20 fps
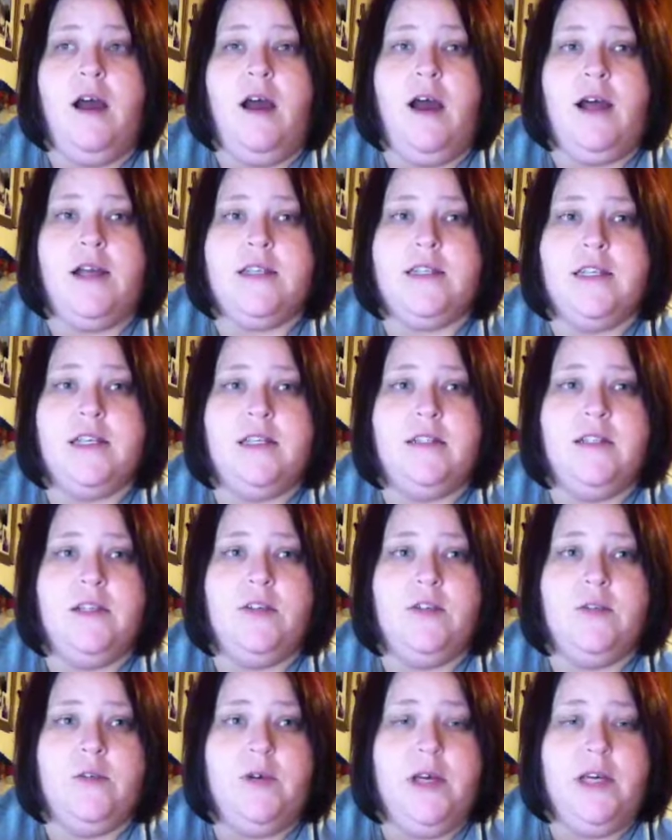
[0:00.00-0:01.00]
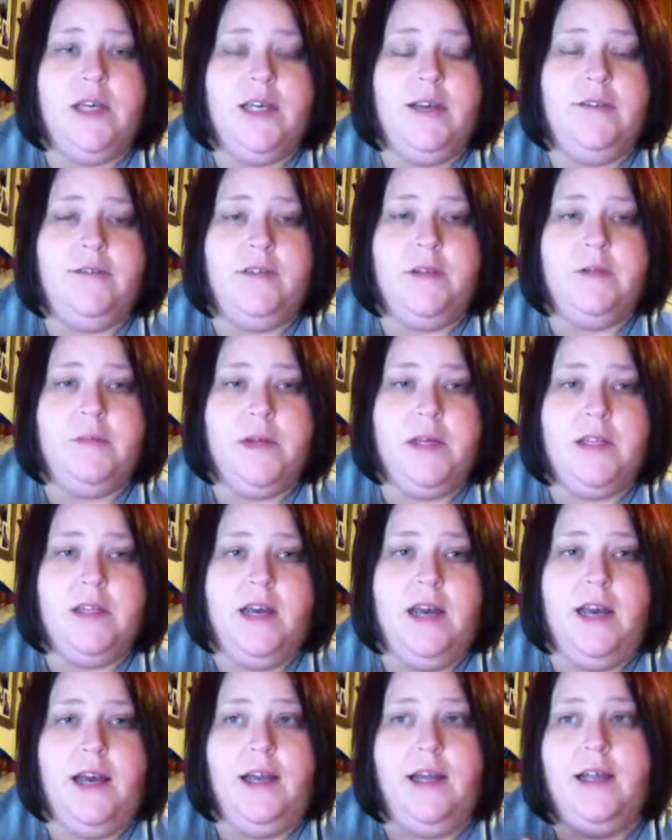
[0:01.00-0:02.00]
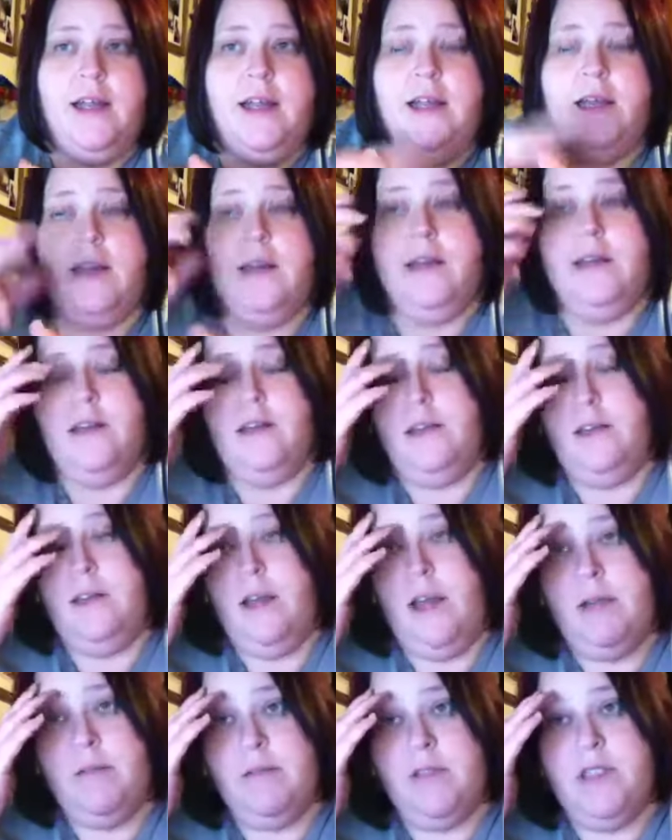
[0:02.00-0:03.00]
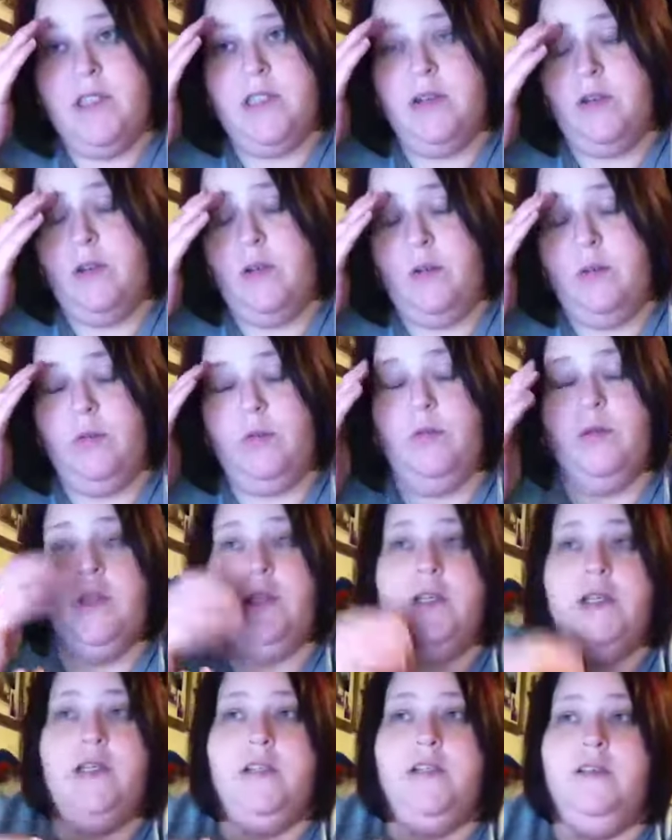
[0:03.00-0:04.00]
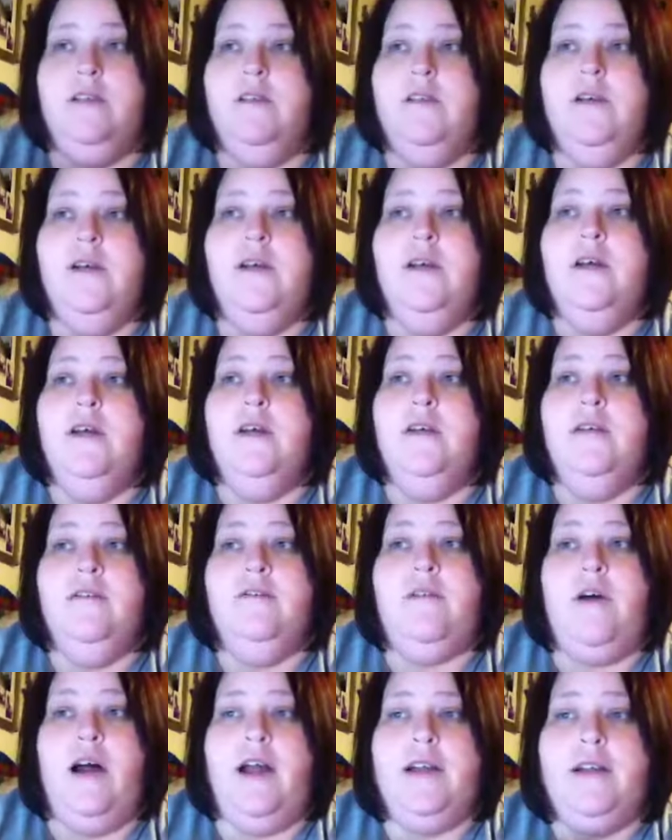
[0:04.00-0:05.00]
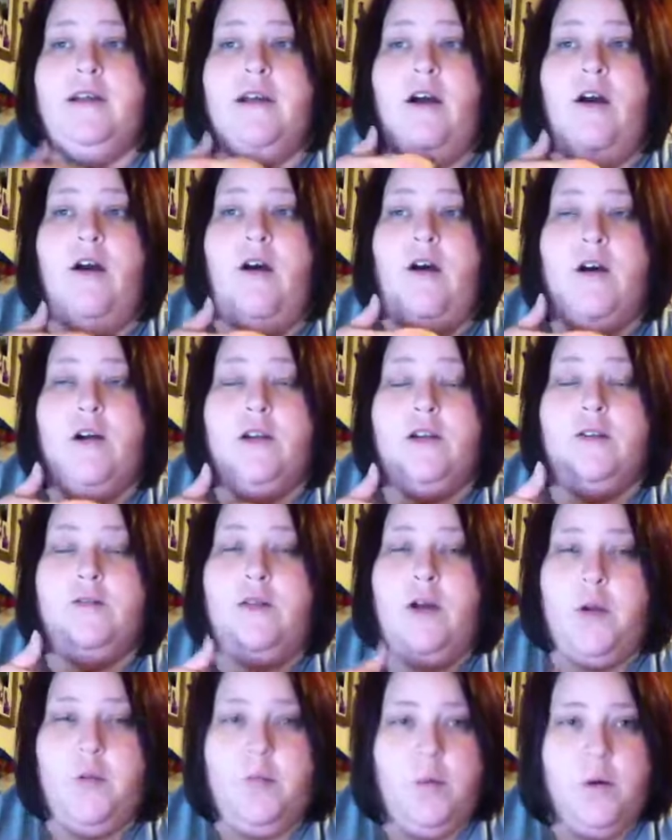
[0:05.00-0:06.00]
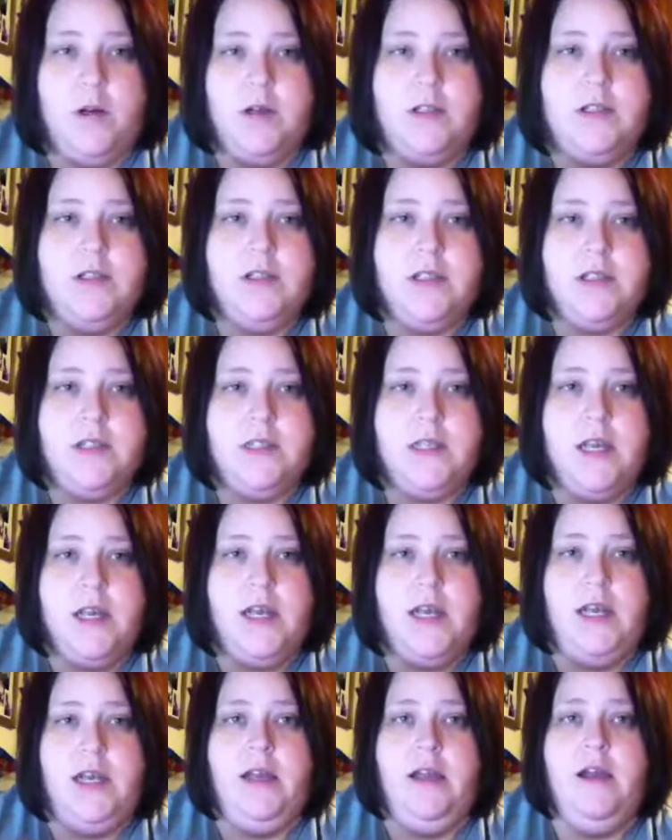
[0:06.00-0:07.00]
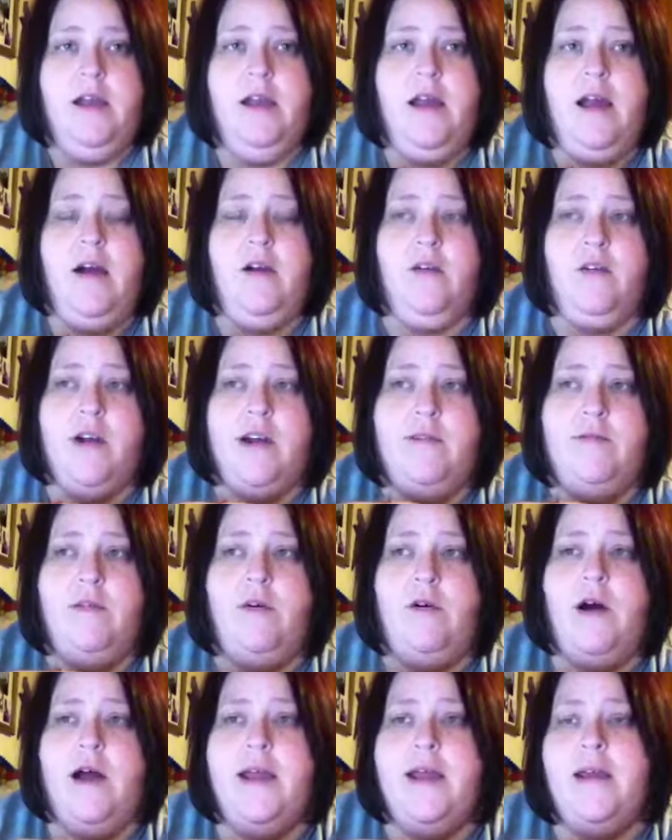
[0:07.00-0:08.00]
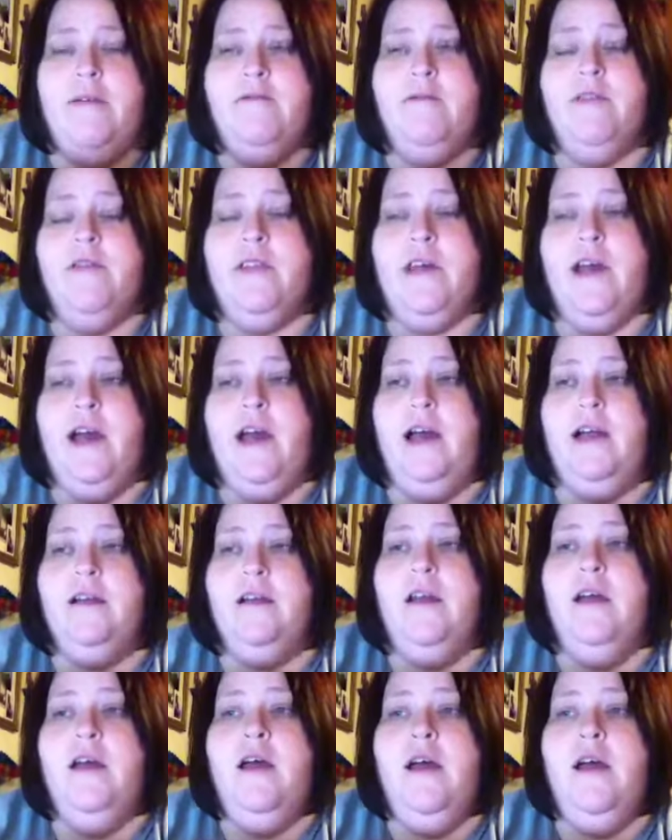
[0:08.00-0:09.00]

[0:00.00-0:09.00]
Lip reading: I seen that you had gifted me that, and I'm still really find it hard to find words to say how grateful I am for that.